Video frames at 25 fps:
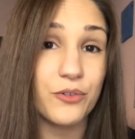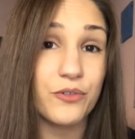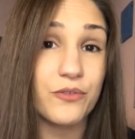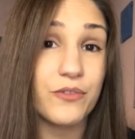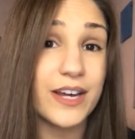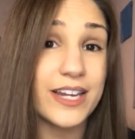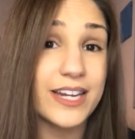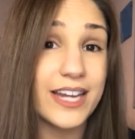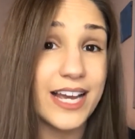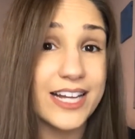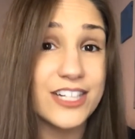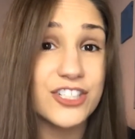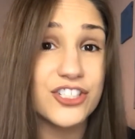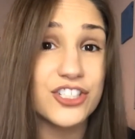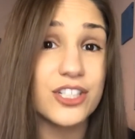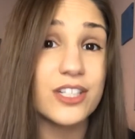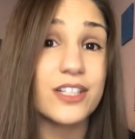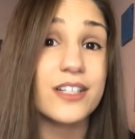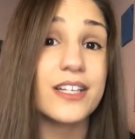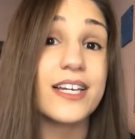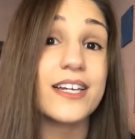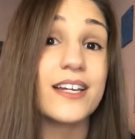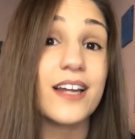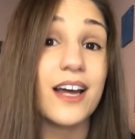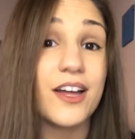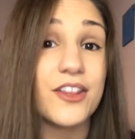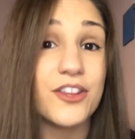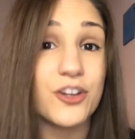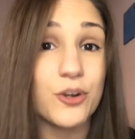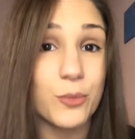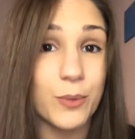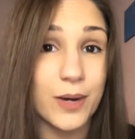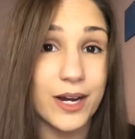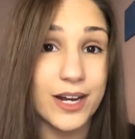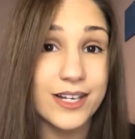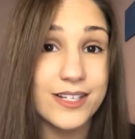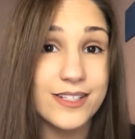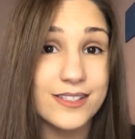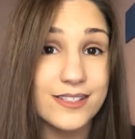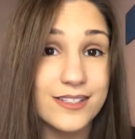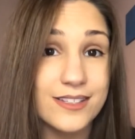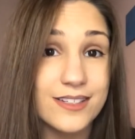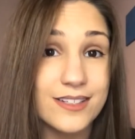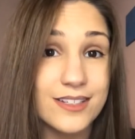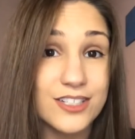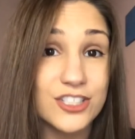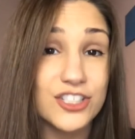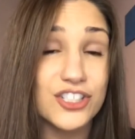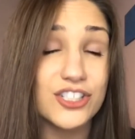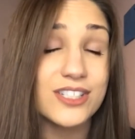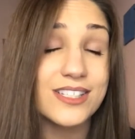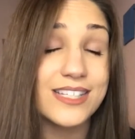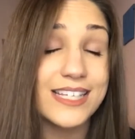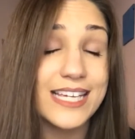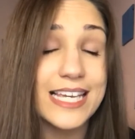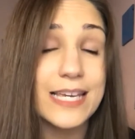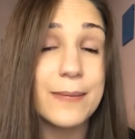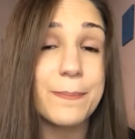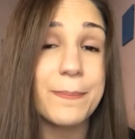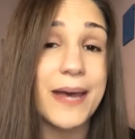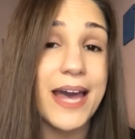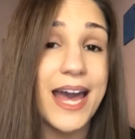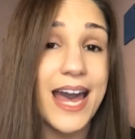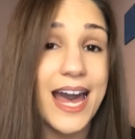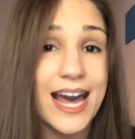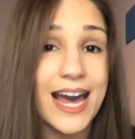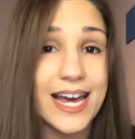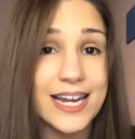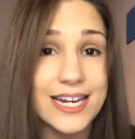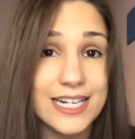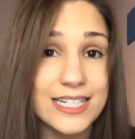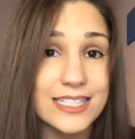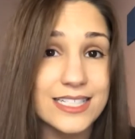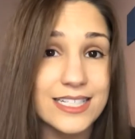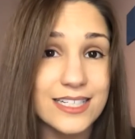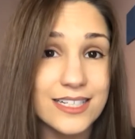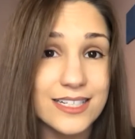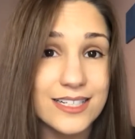financial and otherwise. Just keep at it.